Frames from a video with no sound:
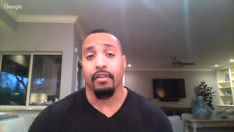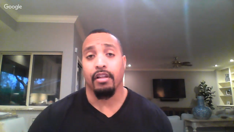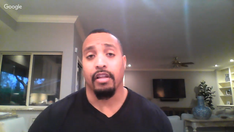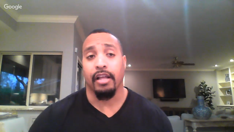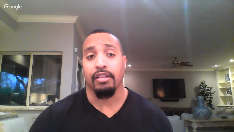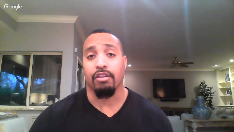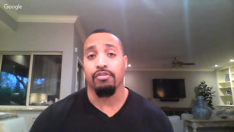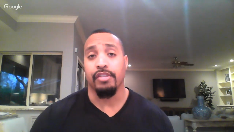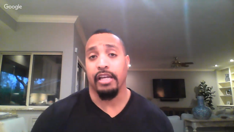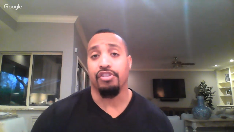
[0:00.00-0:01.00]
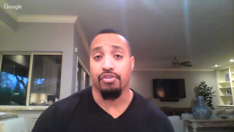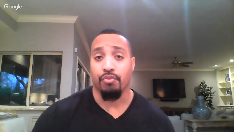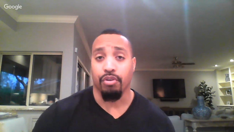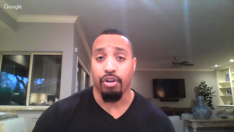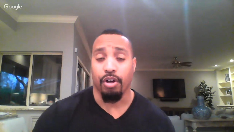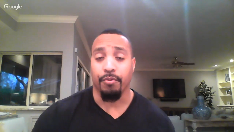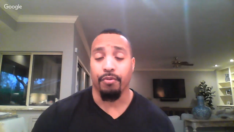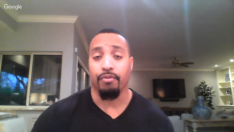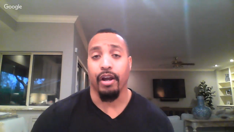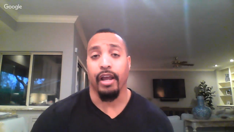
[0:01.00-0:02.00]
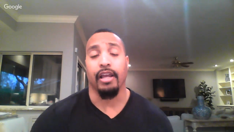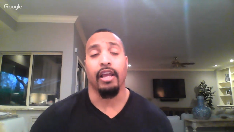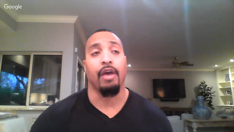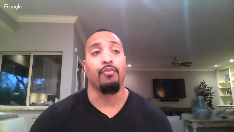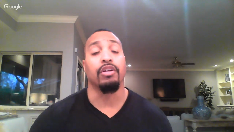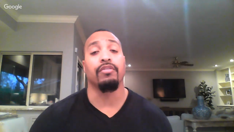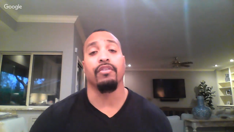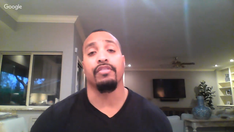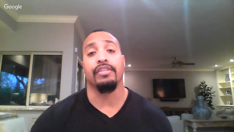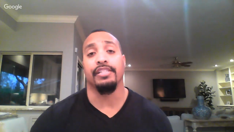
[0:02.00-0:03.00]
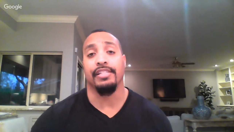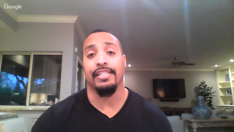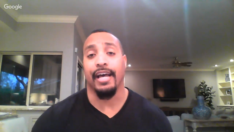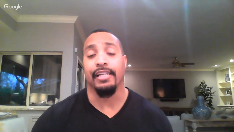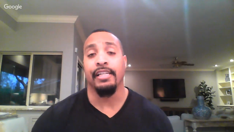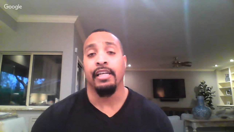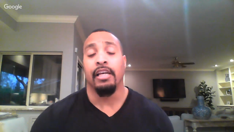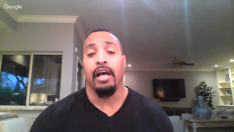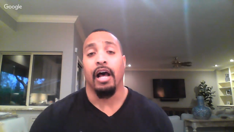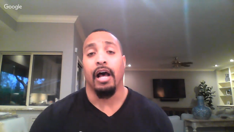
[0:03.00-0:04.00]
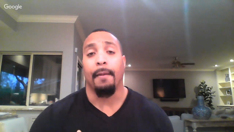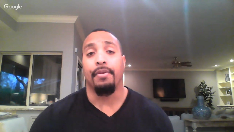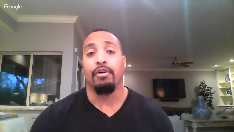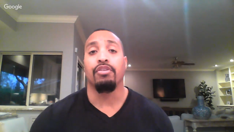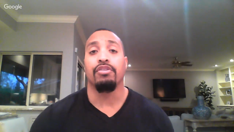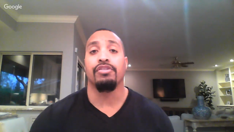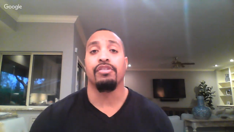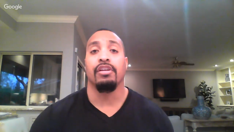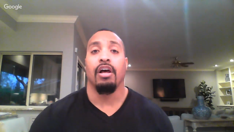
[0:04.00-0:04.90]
that those agents will know, right? And one of those things is that builders,